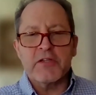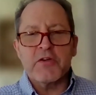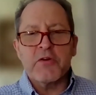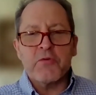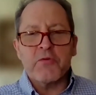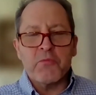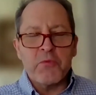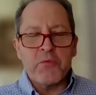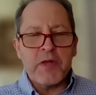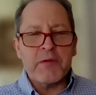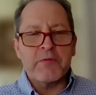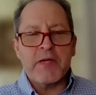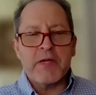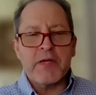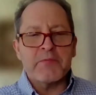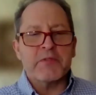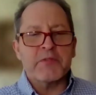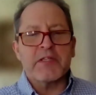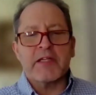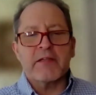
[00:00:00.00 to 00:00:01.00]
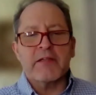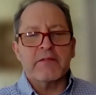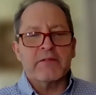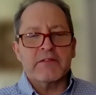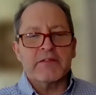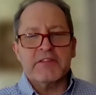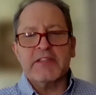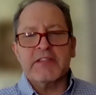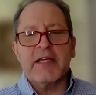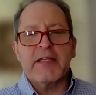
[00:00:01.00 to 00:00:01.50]
We were able to
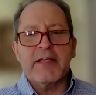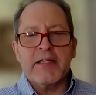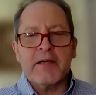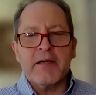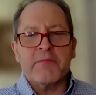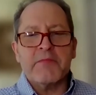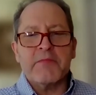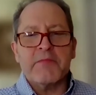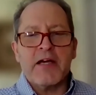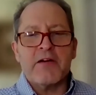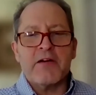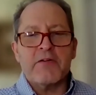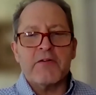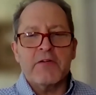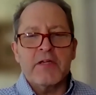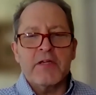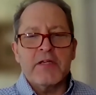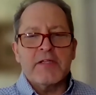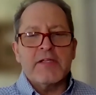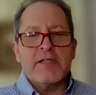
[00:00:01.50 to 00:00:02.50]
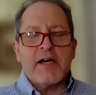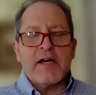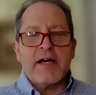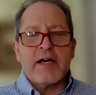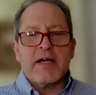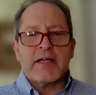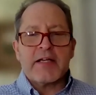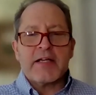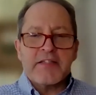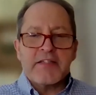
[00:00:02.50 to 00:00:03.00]
send up now
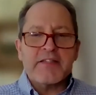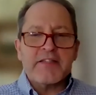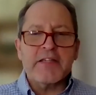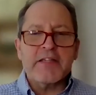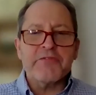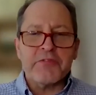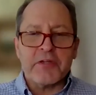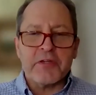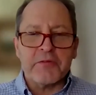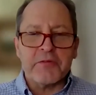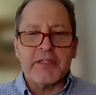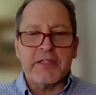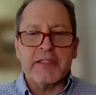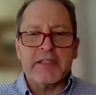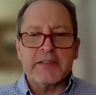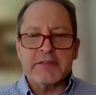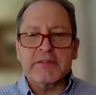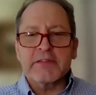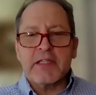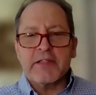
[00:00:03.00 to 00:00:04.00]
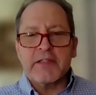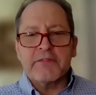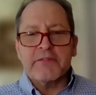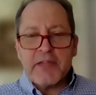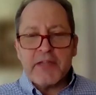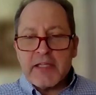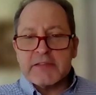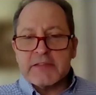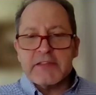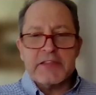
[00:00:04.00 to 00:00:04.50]
concentric rings instead of
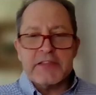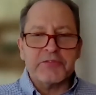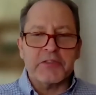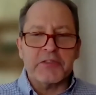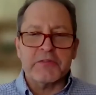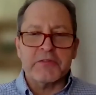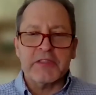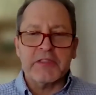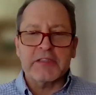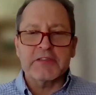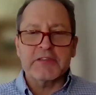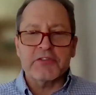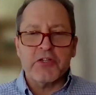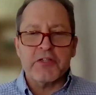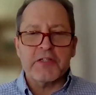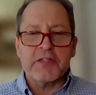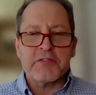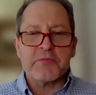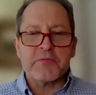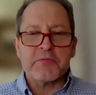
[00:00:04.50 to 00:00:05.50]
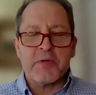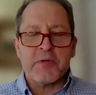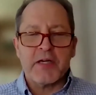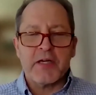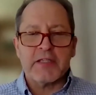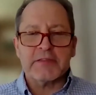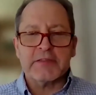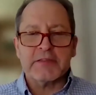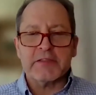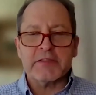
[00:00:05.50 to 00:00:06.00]
eccentric rings onto this
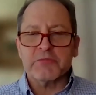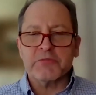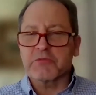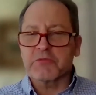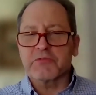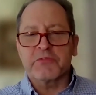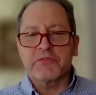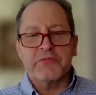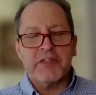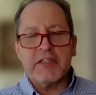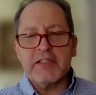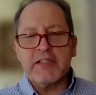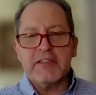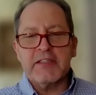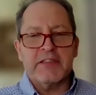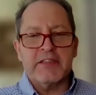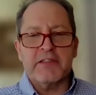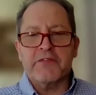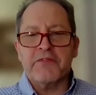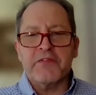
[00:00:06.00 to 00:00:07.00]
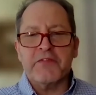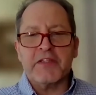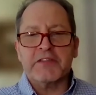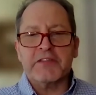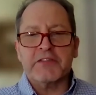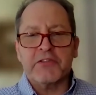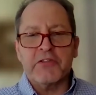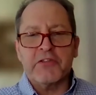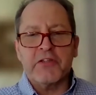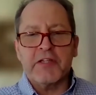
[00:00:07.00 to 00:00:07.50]
process where it was very easy to fix
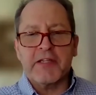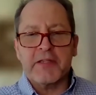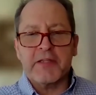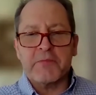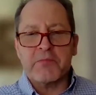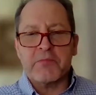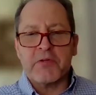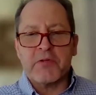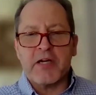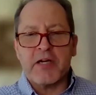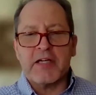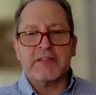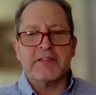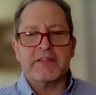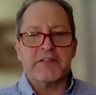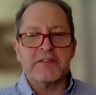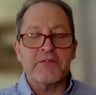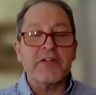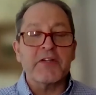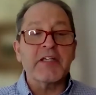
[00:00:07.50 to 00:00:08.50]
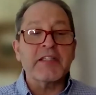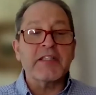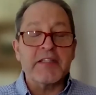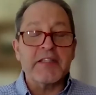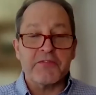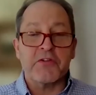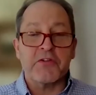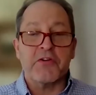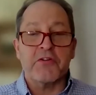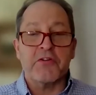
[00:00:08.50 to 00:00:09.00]
early in the process and very
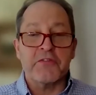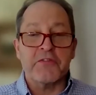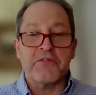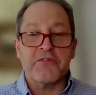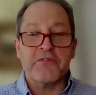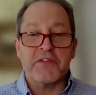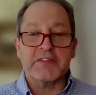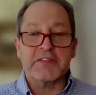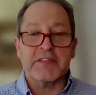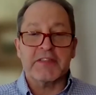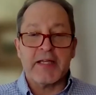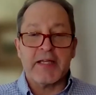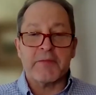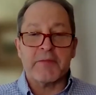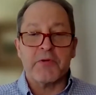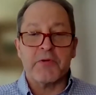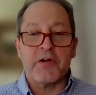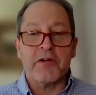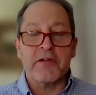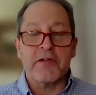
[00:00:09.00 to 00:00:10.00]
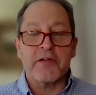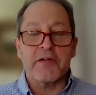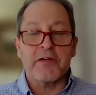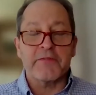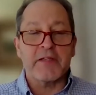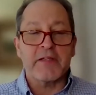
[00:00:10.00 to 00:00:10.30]
difficult to fix at that part of it.